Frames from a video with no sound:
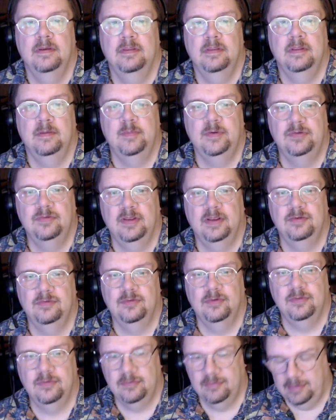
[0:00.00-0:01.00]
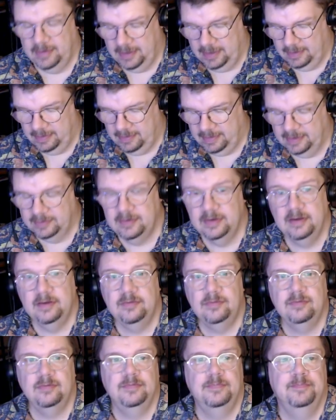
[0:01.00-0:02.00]
That means that's not 3, and that
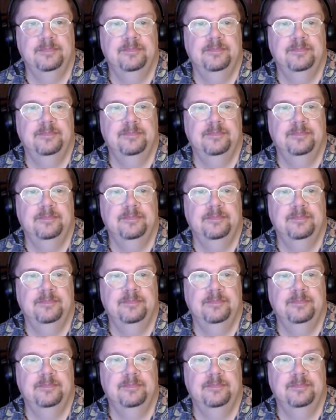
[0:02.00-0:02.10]
is.